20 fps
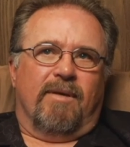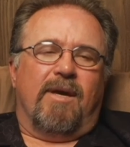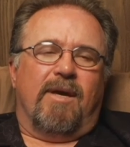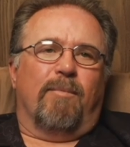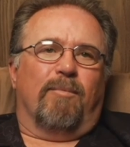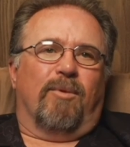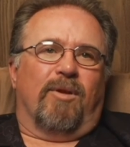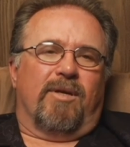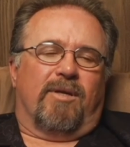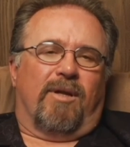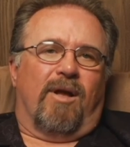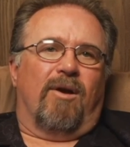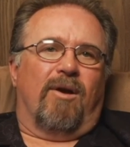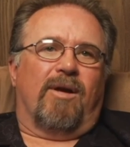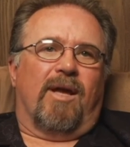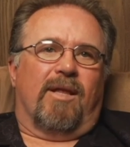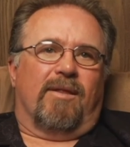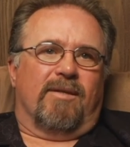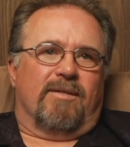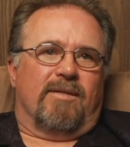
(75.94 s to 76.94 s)
Kimberly
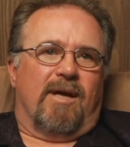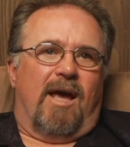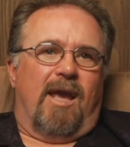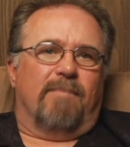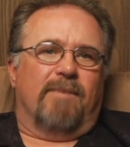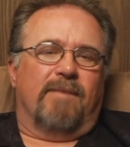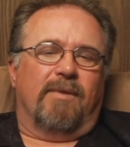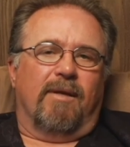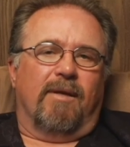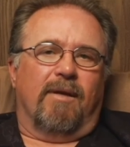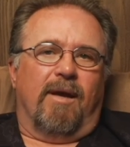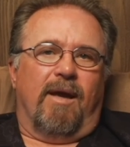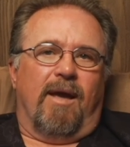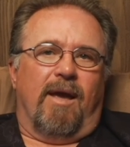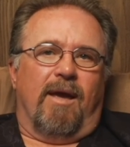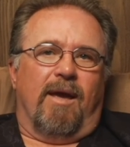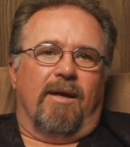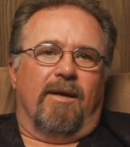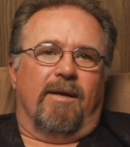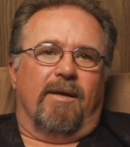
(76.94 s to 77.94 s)
Clark at the time,
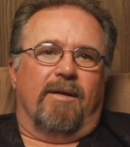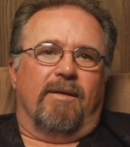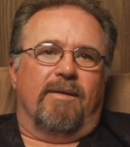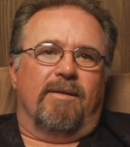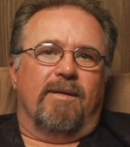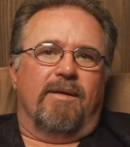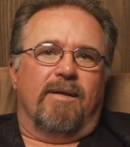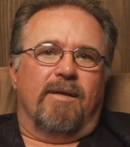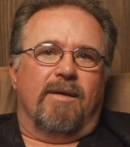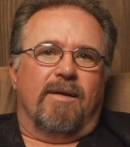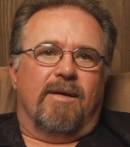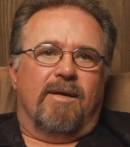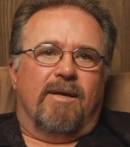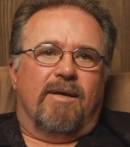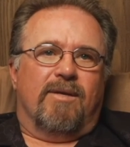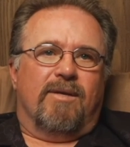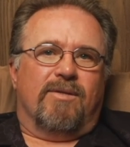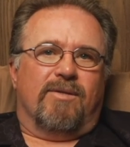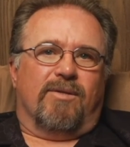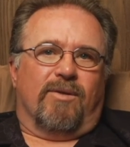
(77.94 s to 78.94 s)
and
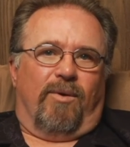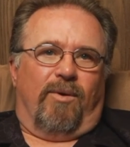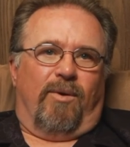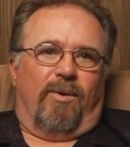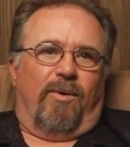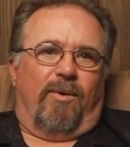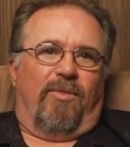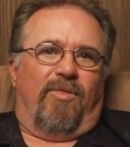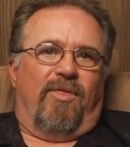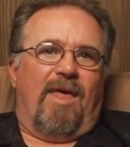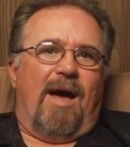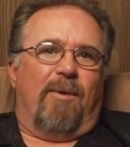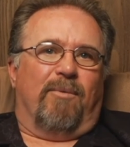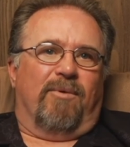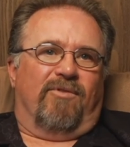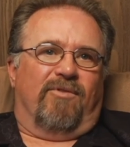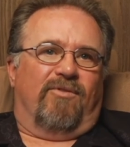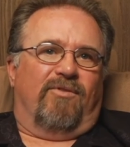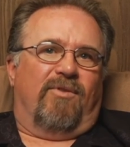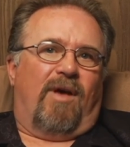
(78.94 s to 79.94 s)
so that
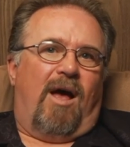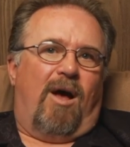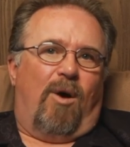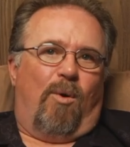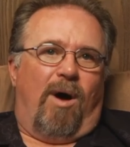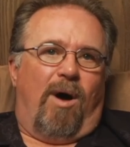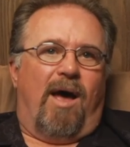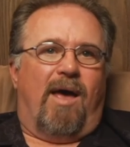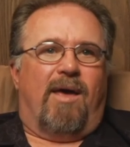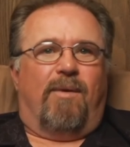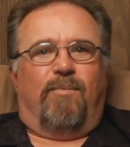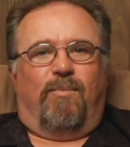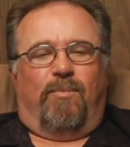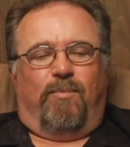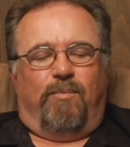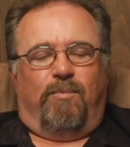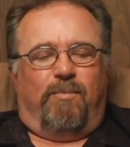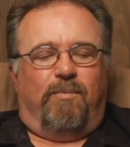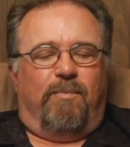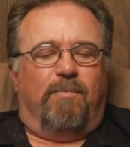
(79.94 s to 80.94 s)
was how I
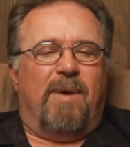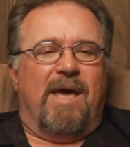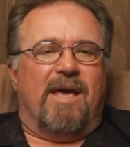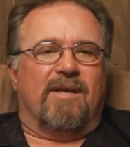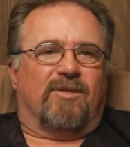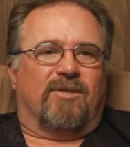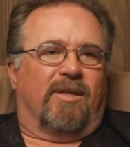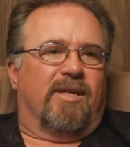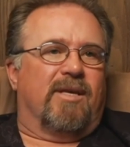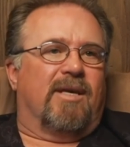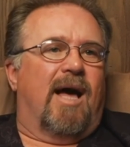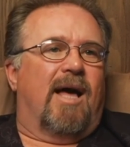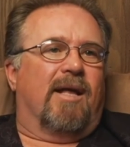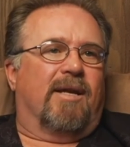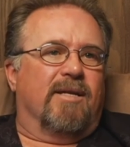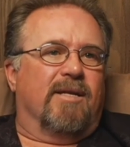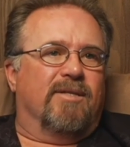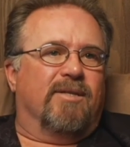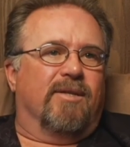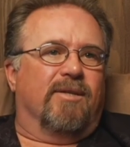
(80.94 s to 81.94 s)
basically got
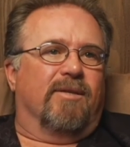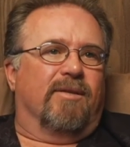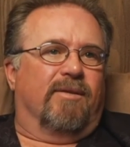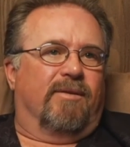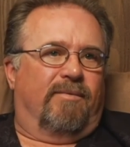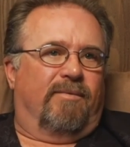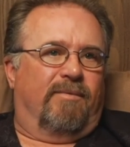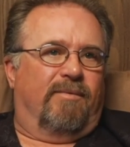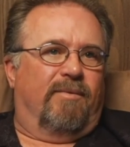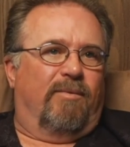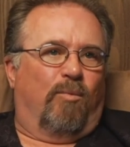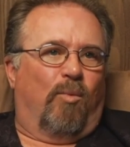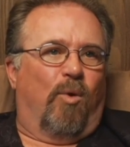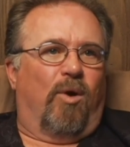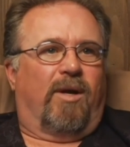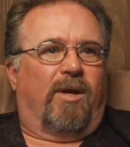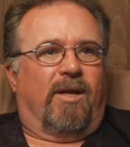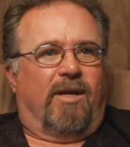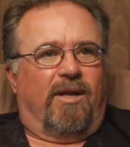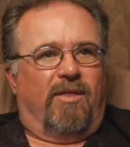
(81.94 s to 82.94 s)
into the
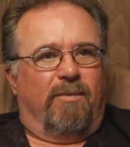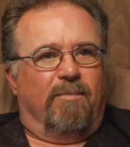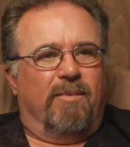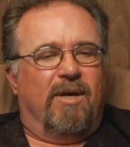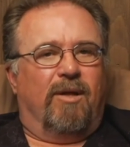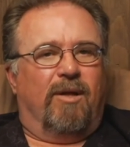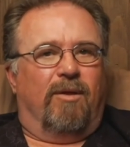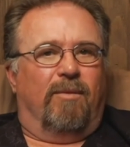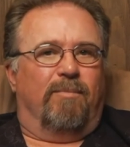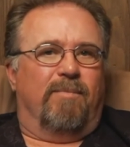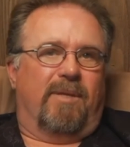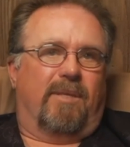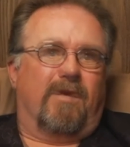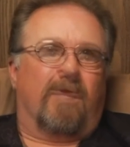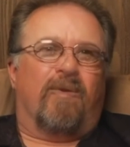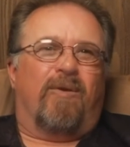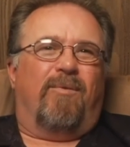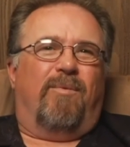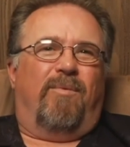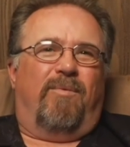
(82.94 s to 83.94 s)
working in the mill.
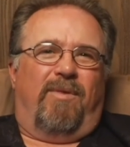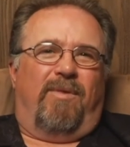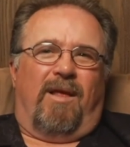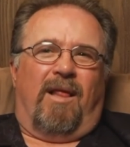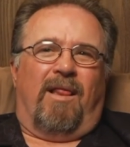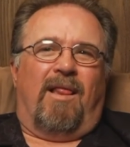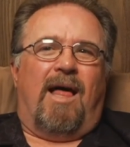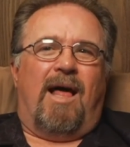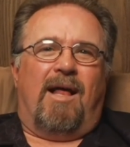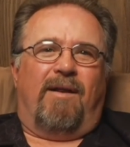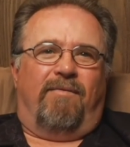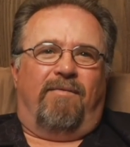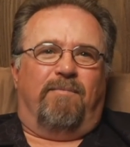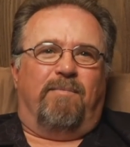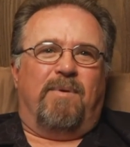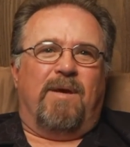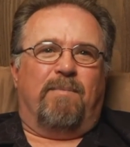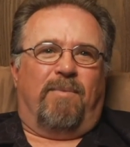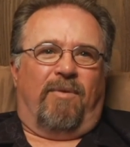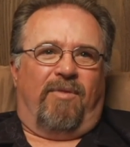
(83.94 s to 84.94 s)
A lot of
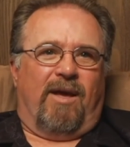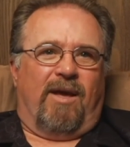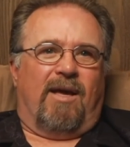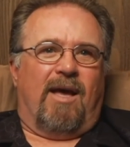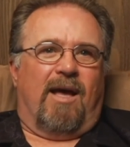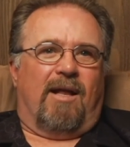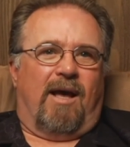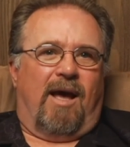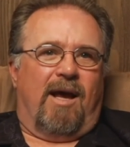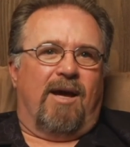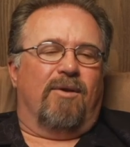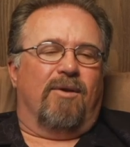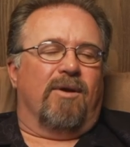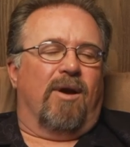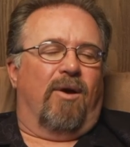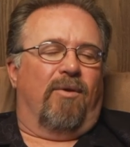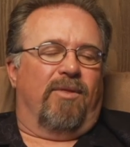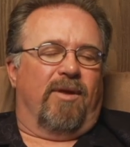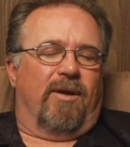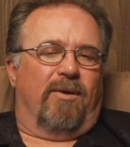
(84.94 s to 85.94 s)
people that got hired
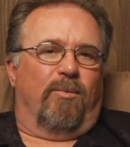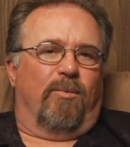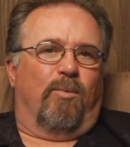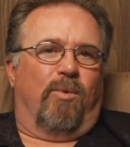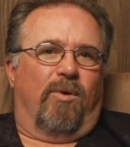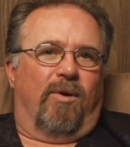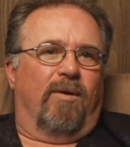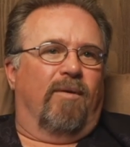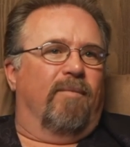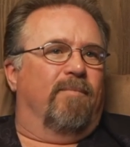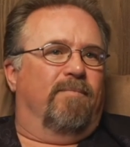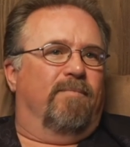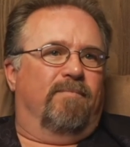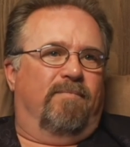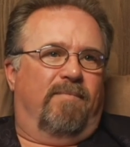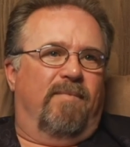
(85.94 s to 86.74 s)
down there were,